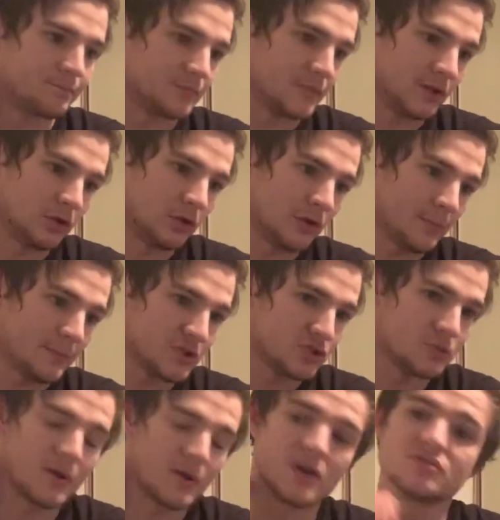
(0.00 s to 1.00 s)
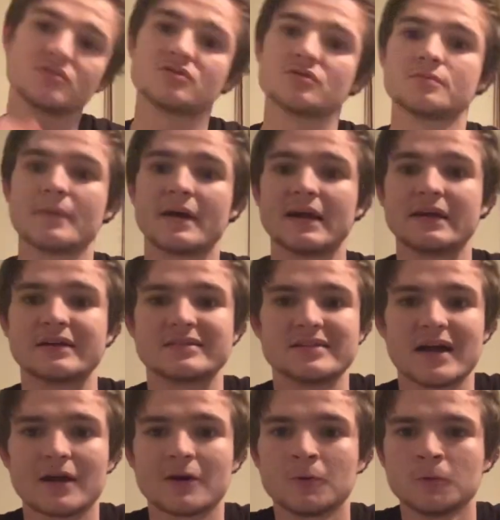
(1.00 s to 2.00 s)
It looked like Mitchell Moses was making a
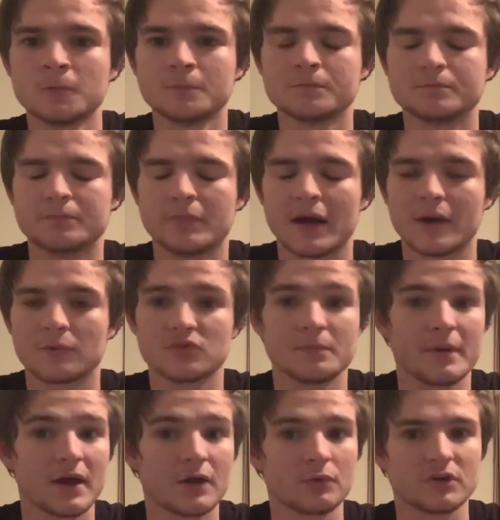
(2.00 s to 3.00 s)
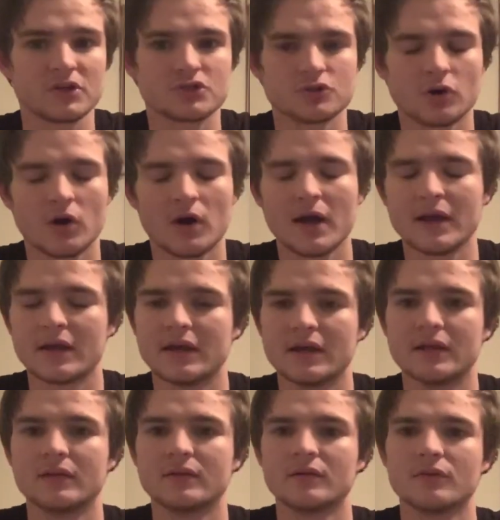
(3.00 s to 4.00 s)
tackle, but it was a penalty try
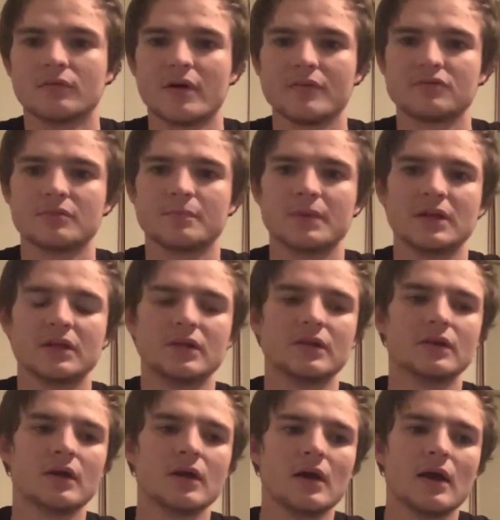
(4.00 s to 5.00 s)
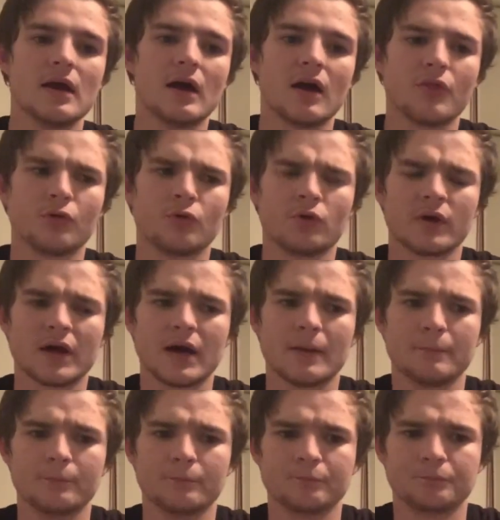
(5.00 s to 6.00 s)
in the ref's opinion. I thought
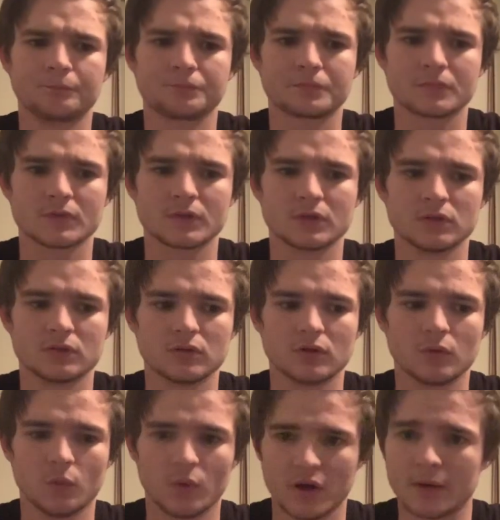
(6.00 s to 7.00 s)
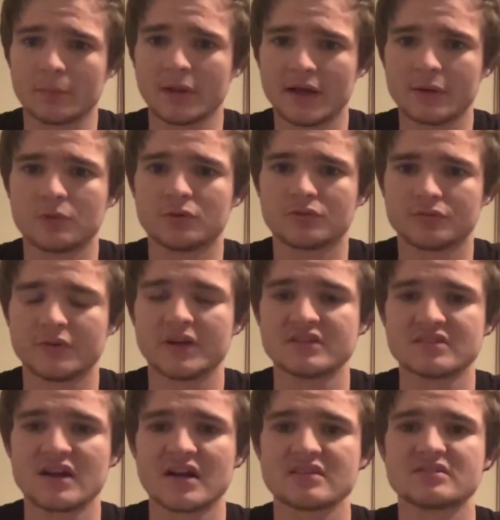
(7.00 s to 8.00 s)
Wonga Blake was
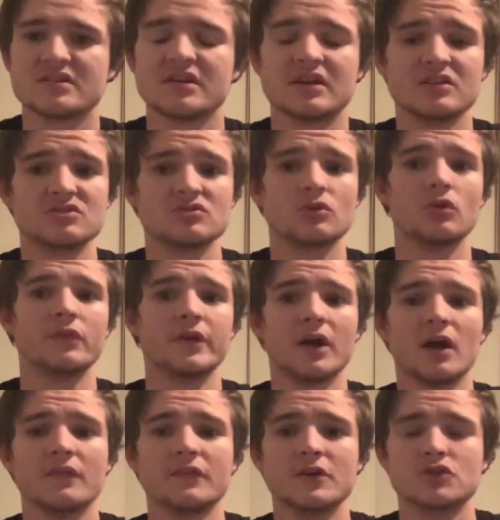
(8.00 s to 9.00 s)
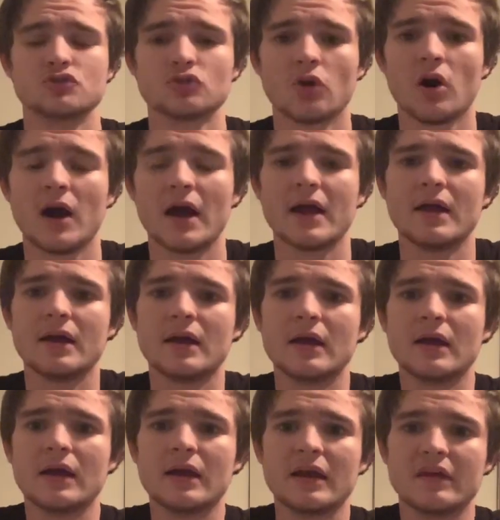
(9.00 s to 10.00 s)
fantastic. He scored the only try
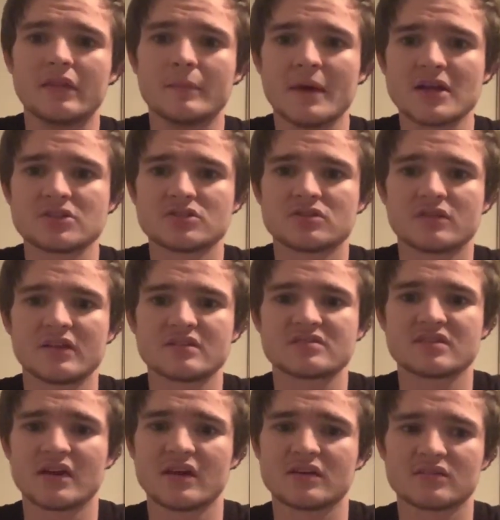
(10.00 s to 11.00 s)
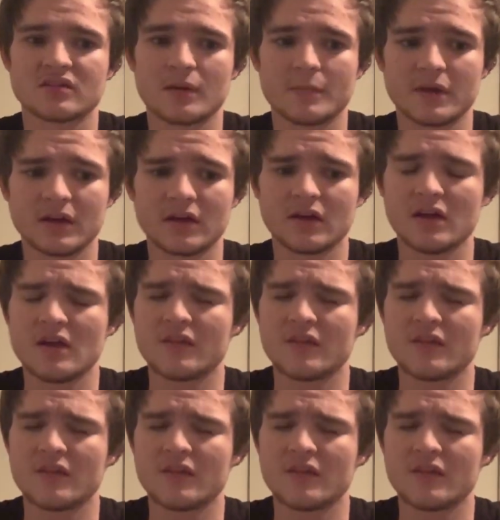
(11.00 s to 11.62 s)
in the match, so that's saying something.